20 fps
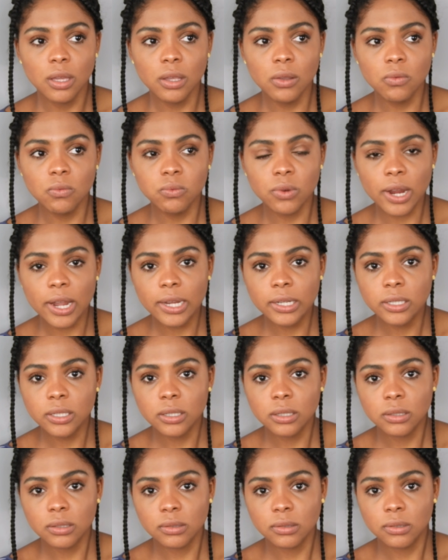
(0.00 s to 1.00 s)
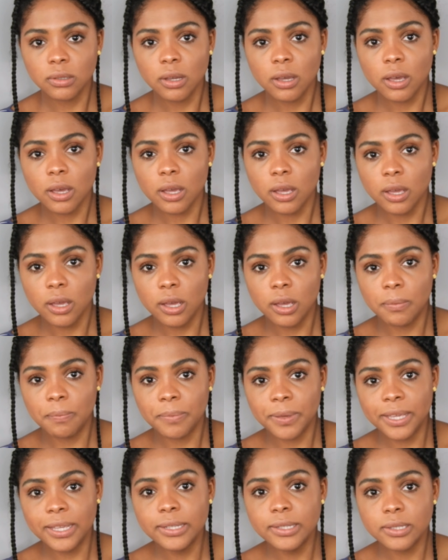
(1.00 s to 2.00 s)
read a
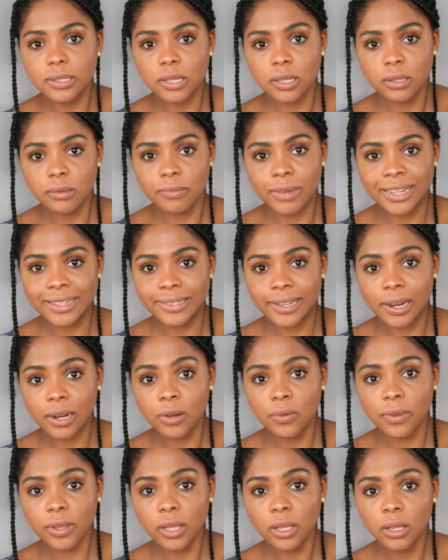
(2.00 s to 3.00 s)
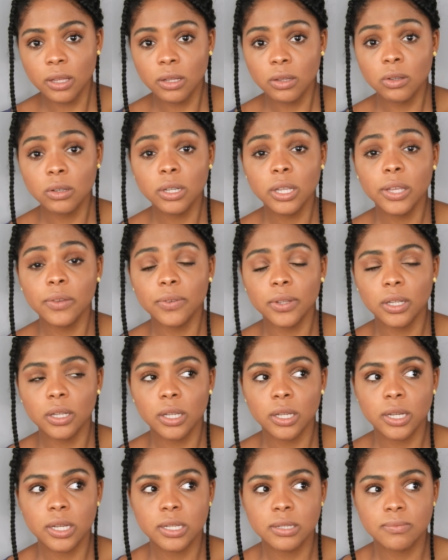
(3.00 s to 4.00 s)
piece in my diary, not
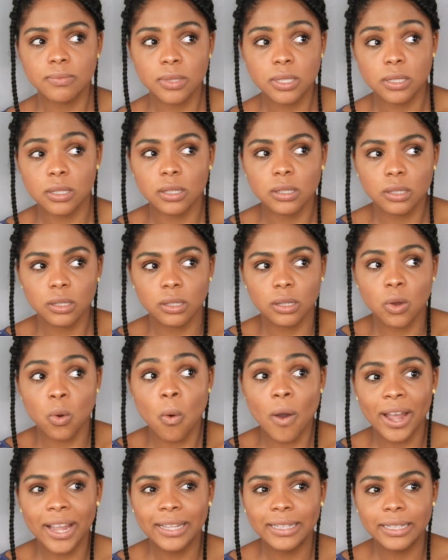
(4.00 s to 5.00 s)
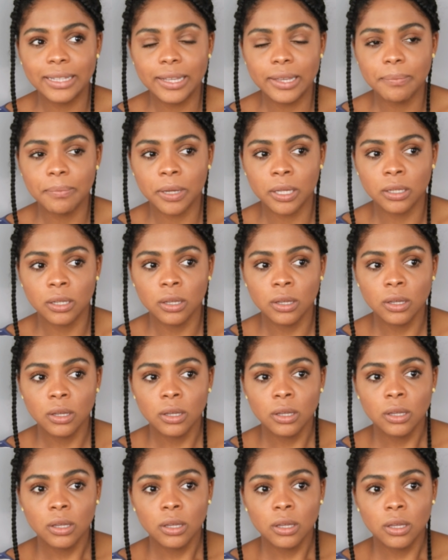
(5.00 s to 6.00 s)
even in him quietly, but
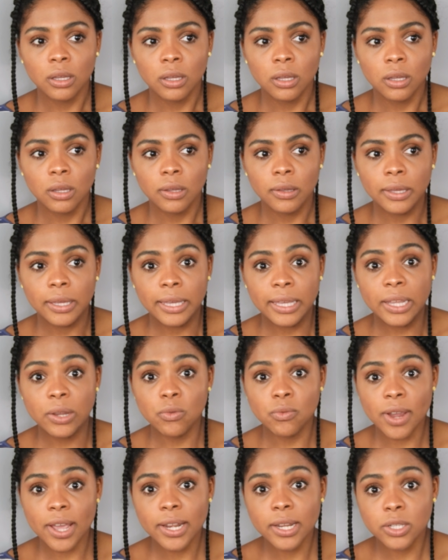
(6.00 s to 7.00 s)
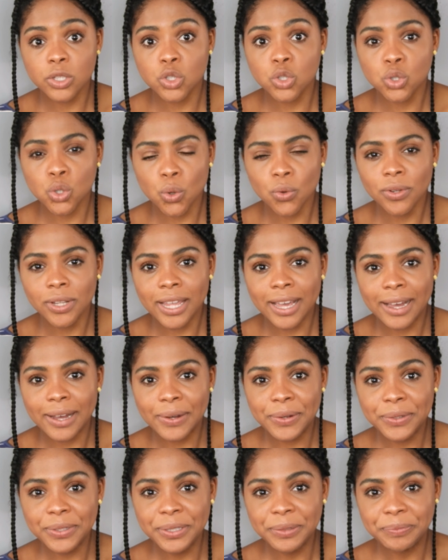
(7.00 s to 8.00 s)
he read it so
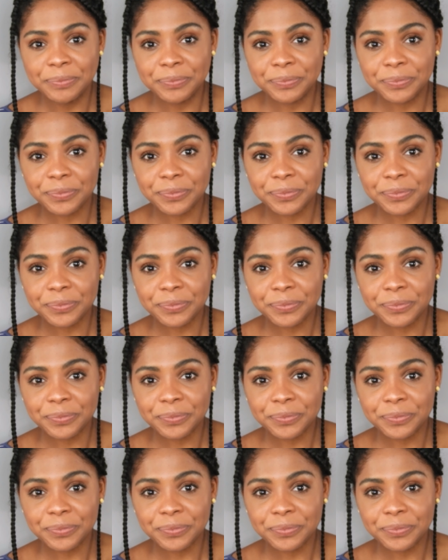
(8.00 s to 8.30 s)
loud